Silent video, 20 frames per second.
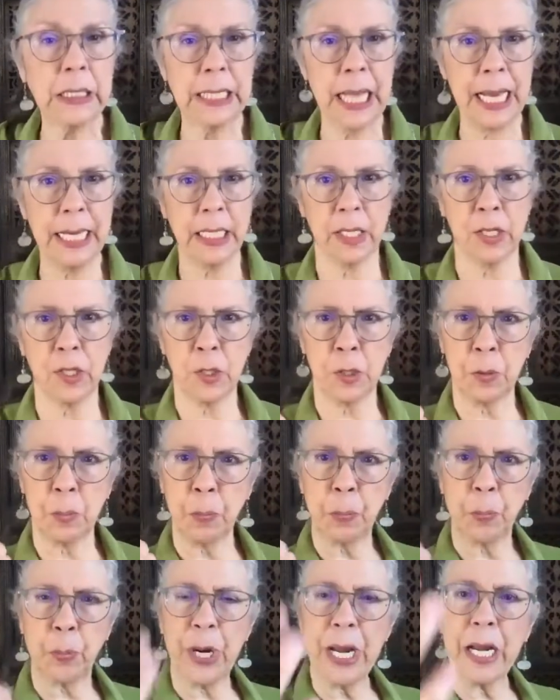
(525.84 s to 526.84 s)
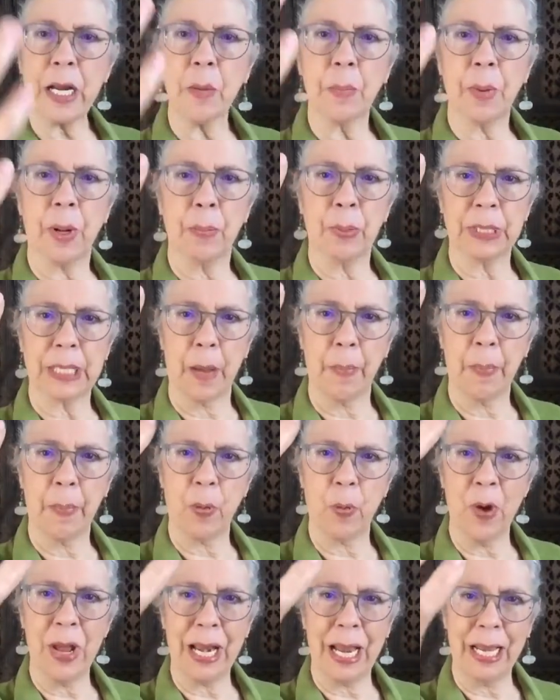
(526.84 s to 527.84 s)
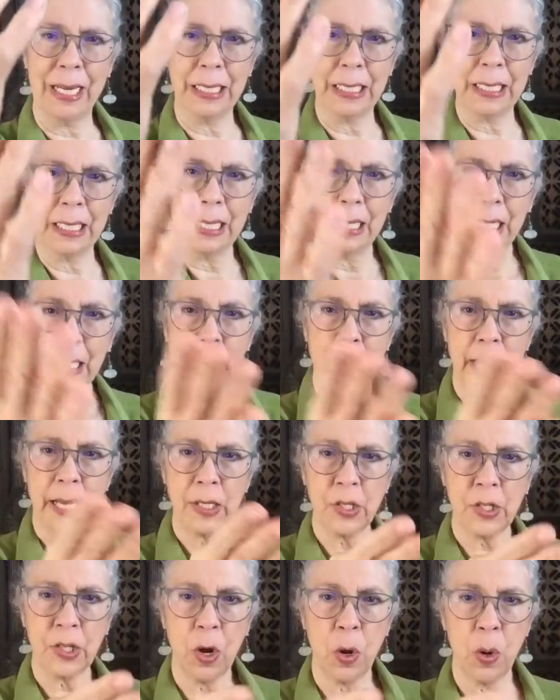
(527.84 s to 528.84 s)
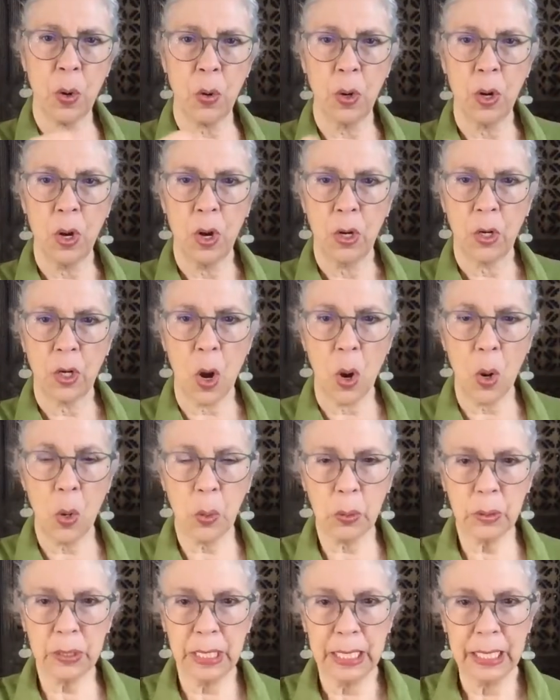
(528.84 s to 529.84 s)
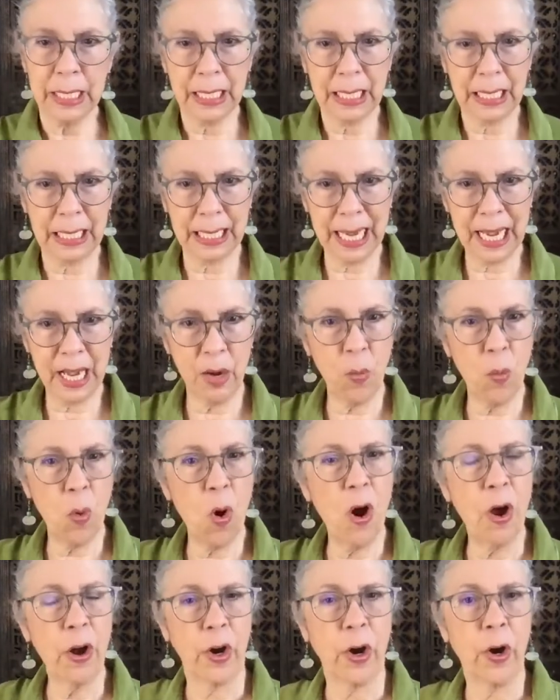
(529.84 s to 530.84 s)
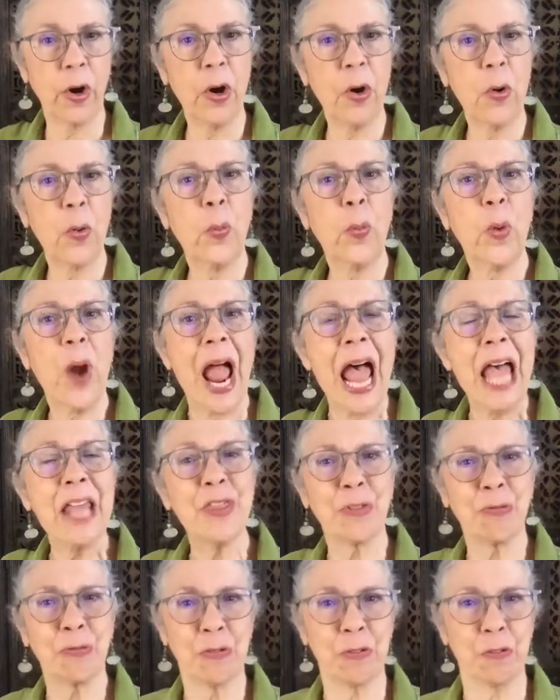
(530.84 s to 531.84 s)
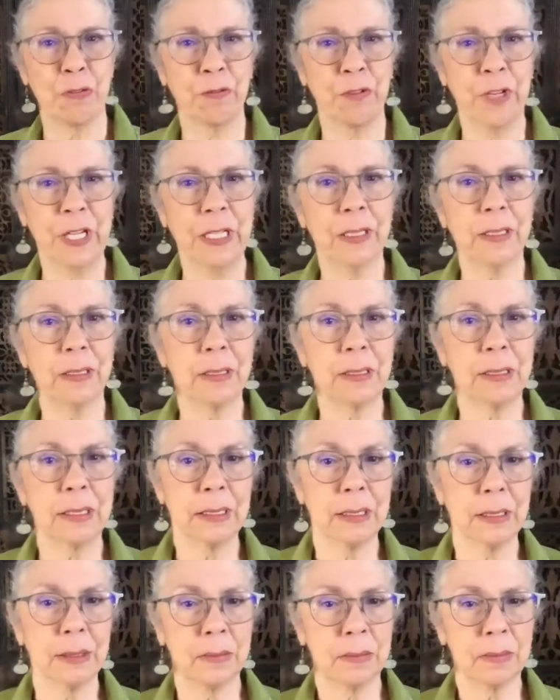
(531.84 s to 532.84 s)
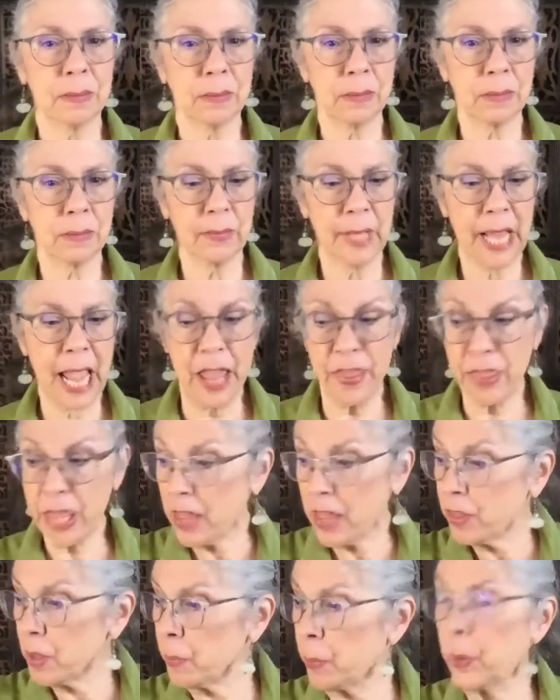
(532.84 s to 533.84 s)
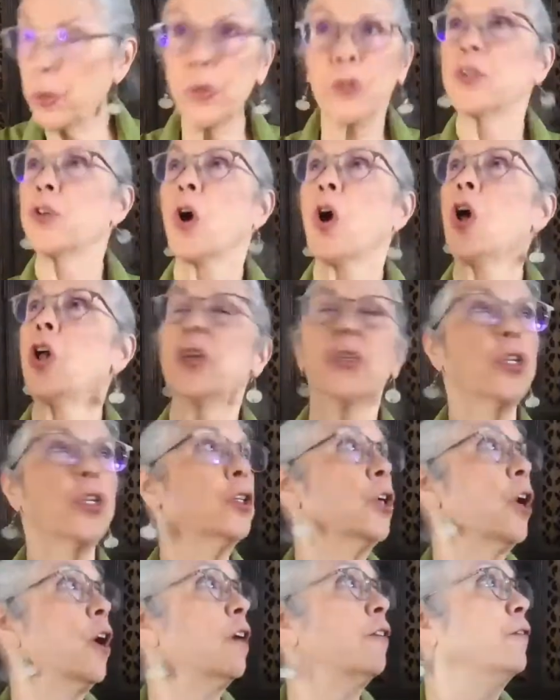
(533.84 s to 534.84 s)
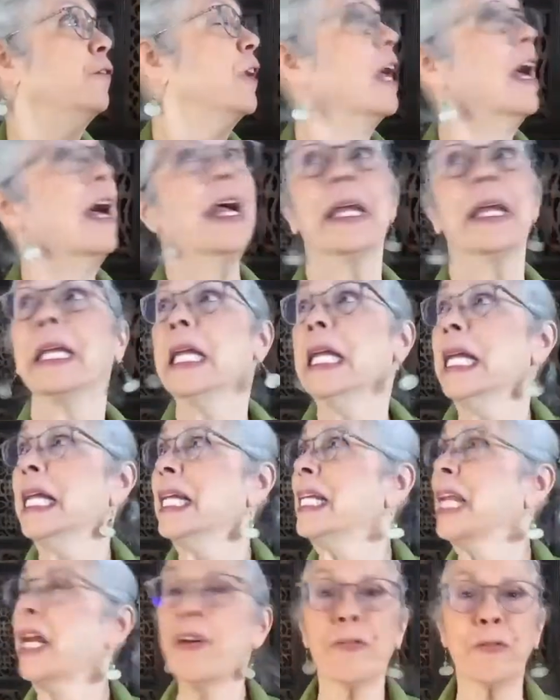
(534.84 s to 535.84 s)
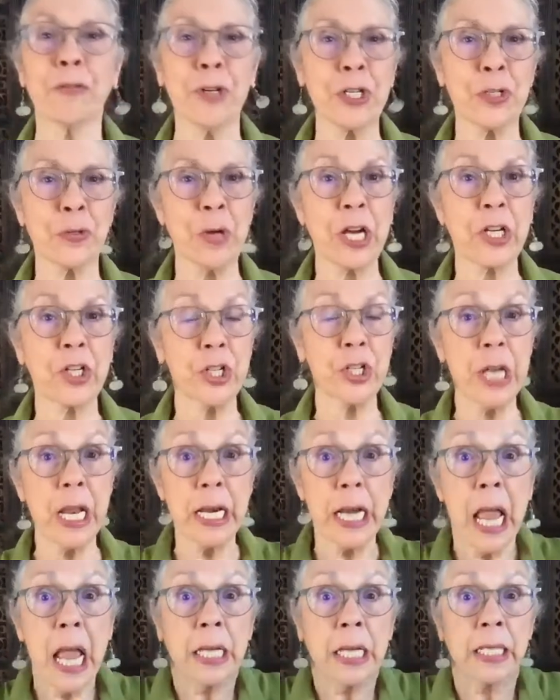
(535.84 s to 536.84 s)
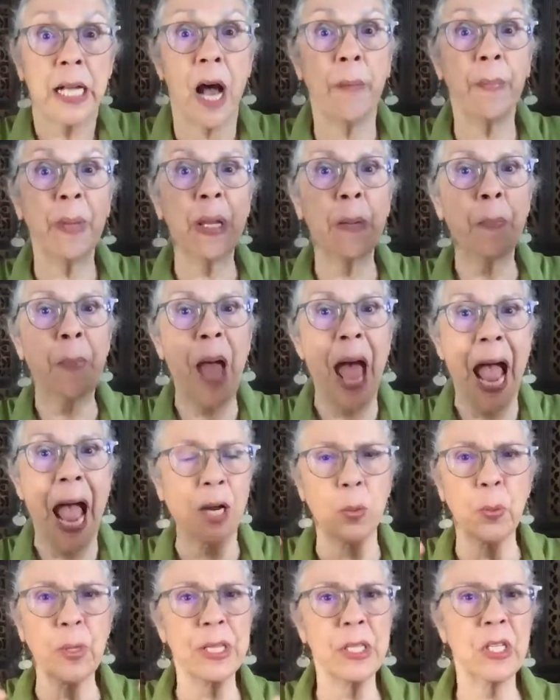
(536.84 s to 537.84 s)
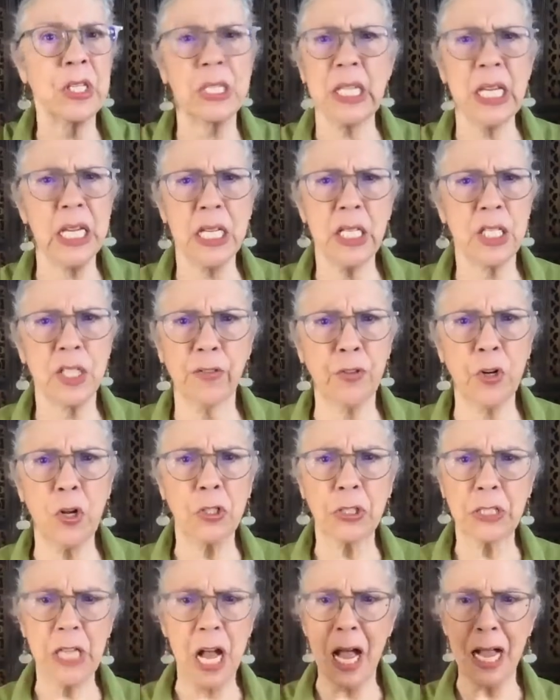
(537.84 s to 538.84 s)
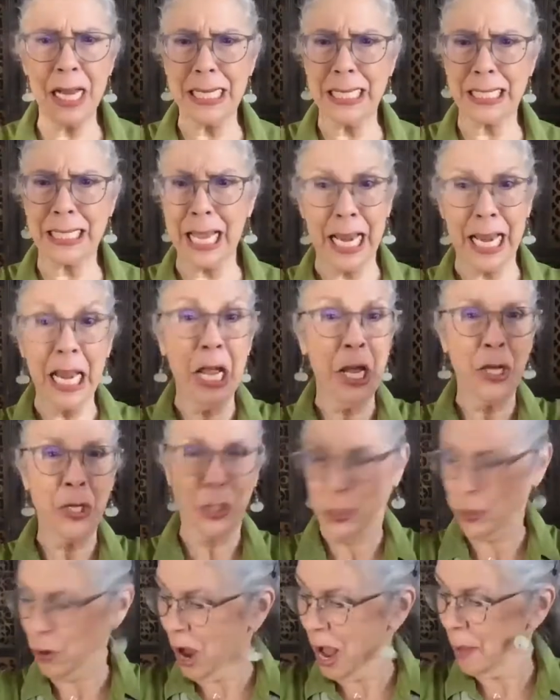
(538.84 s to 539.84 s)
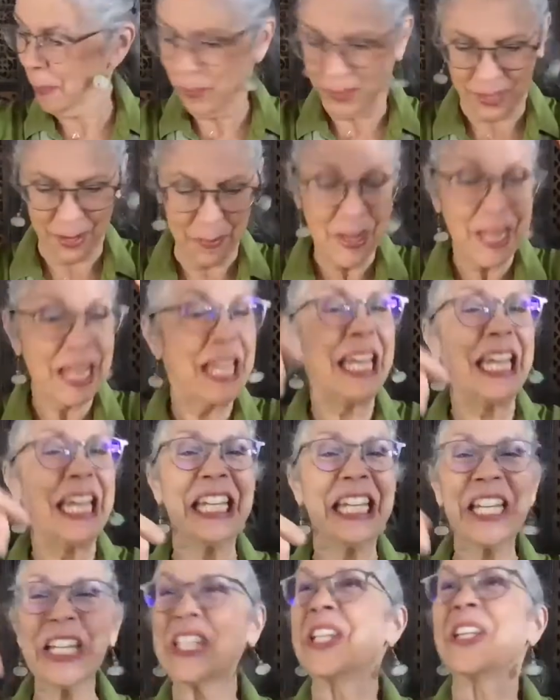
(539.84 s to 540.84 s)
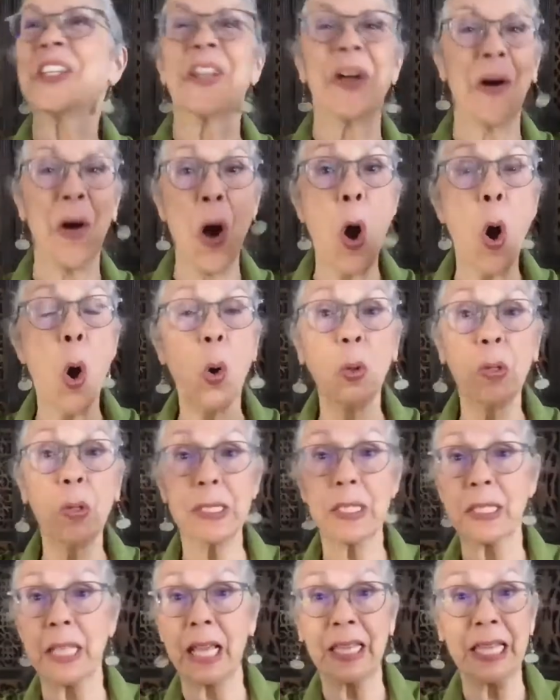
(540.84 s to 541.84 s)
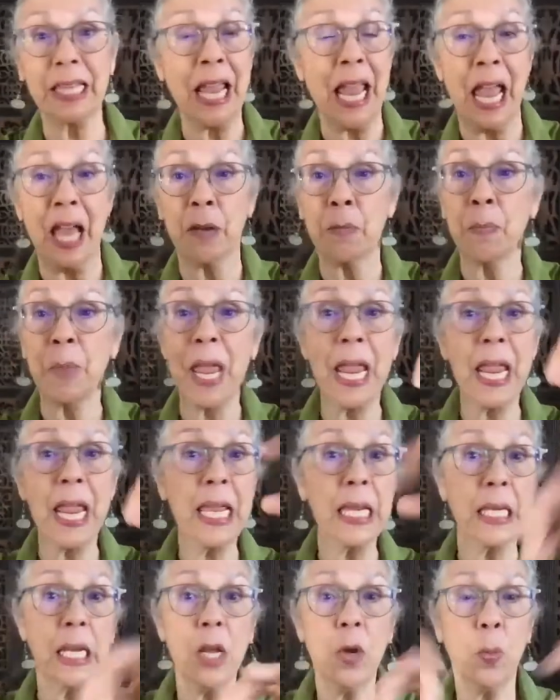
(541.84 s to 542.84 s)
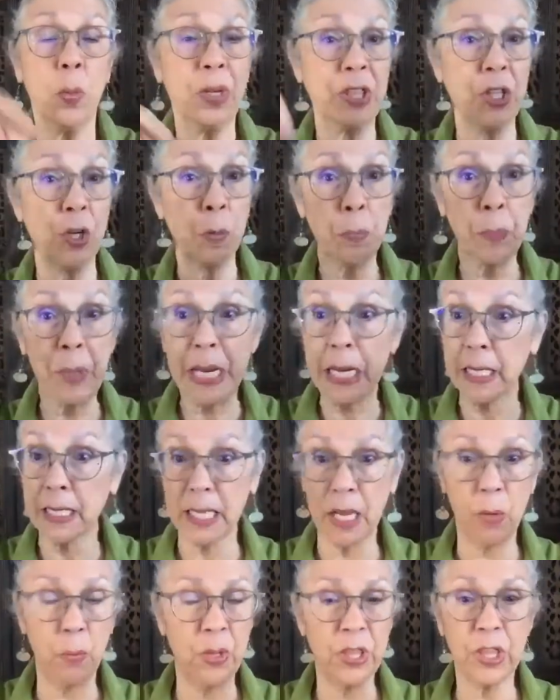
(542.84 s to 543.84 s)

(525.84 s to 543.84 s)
and a spring bubbled up at one end. And so cold, clean water ran through the field. And then the birds all took off flying in every direction, and coming back with seeds of all kinds, they dropped them into the holes that they had made with their beaks and with